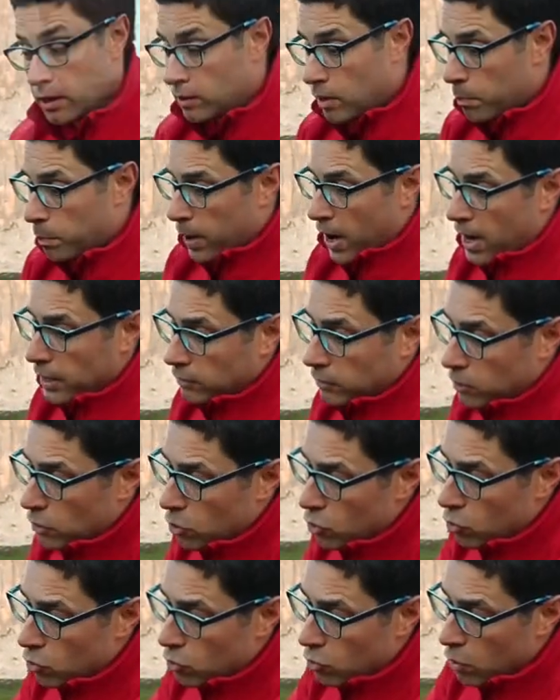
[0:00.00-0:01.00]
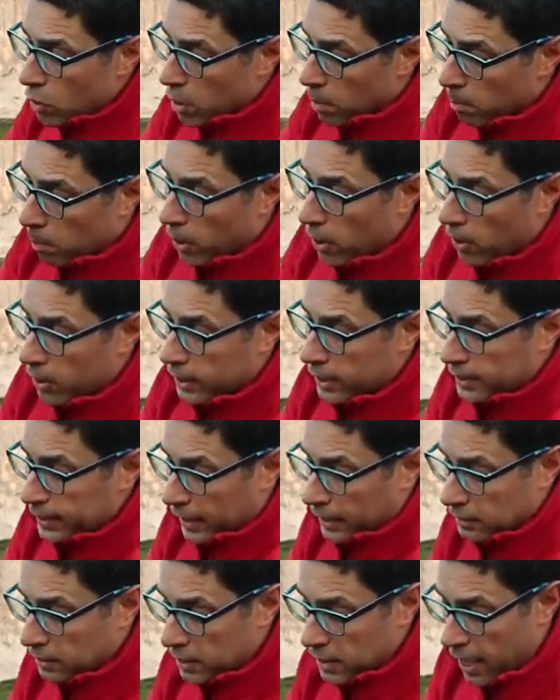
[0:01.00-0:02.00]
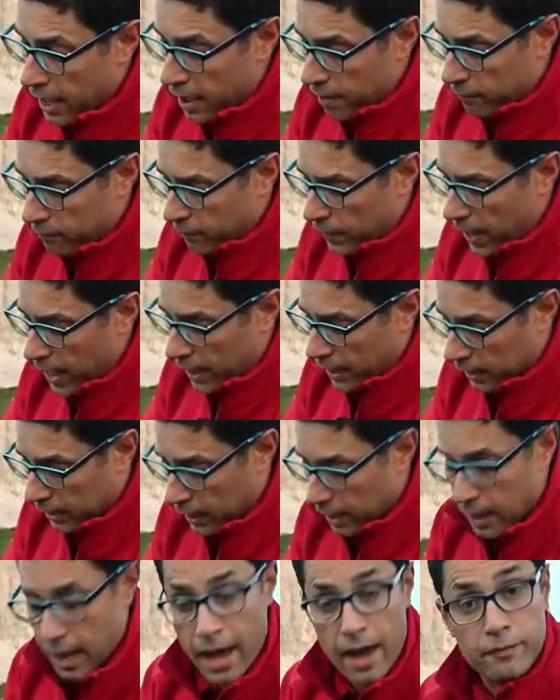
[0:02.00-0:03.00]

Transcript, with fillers: the brand new Borg 90FL